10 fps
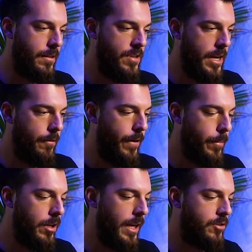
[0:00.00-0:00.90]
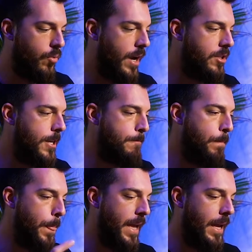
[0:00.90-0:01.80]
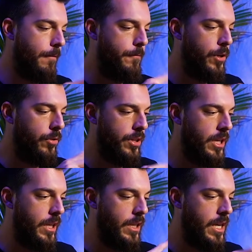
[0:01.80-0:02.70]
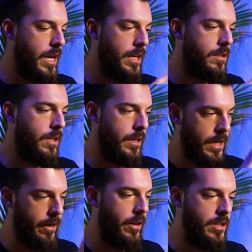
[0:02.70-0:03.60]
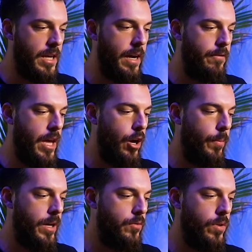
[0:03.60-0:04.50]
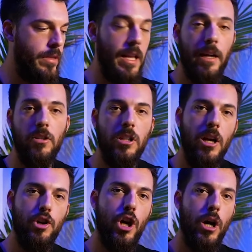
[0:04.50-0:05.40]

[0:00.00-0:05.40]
I've taken fiberglass resin and filled in the entire inside of the helmet with like a slush